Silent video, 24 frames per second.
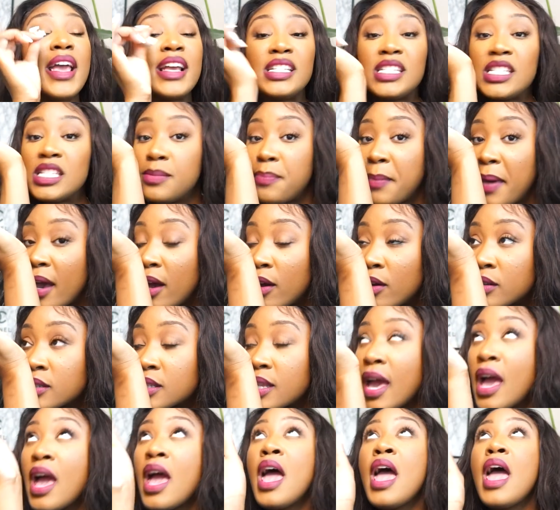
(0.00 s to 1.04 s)
it
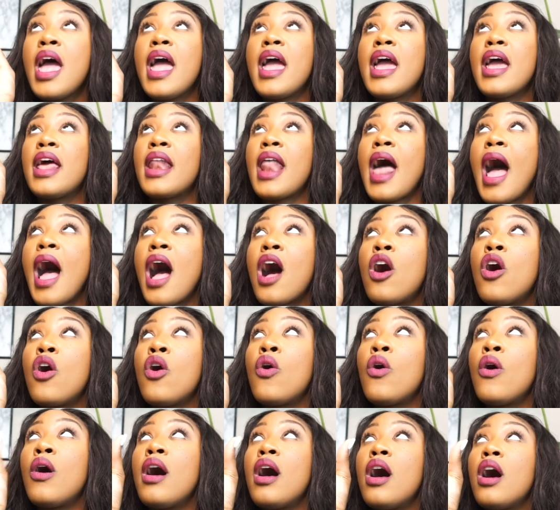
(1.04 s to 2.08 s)
smells and
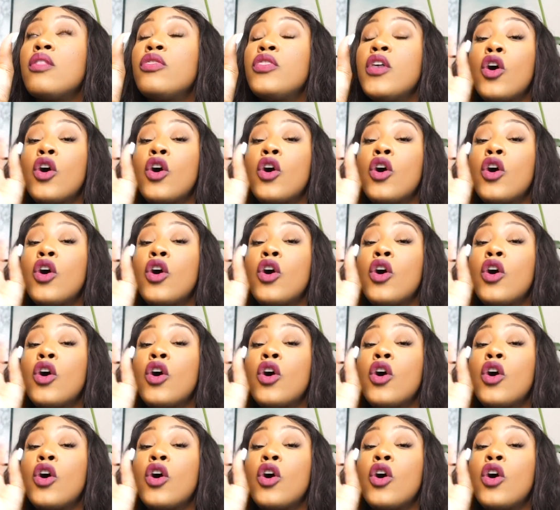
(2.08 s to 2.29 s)
how